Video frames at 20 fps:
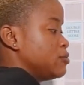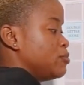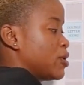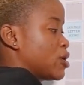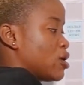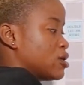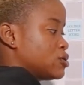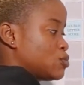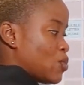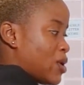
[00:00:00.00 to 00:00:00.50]

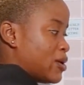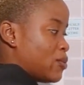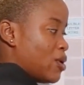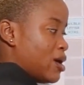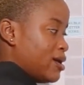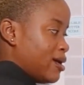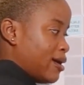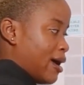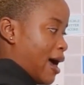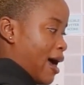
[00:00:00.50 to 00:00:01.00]
Because what
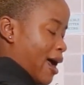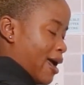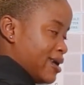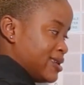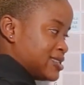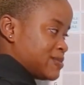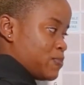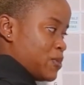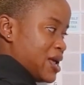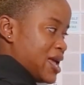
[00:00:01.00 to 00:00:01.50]

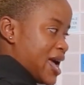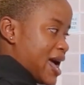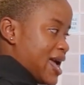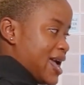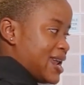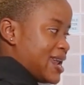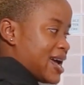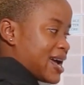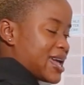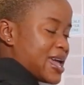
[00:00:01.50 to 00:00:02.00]
is player
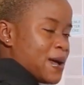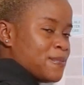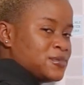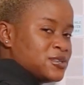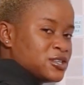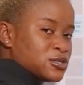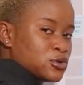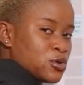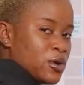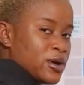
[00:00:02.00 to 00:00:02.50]
A that kept
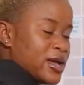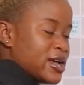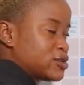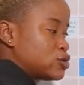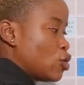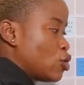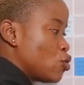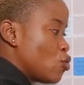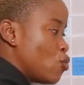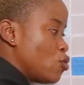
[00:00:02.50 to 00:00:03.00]
this O here,
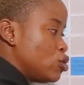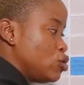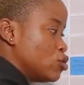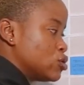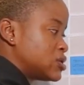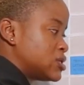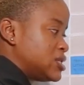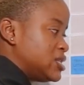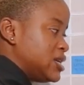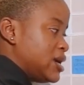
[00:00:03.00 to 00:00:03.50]
so you will
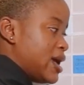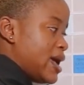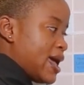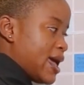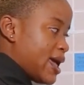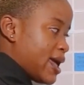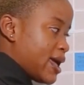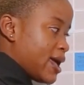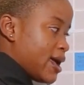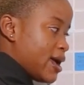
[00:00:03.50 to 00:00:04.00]
use the
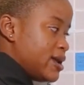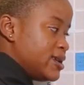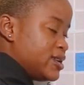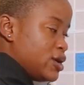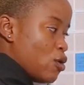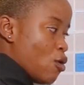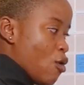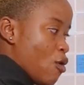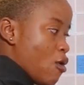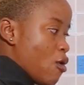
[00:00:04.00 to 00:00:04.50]
A,
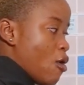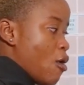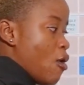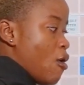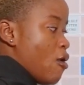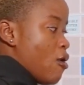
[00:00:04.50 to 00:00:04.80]
the O,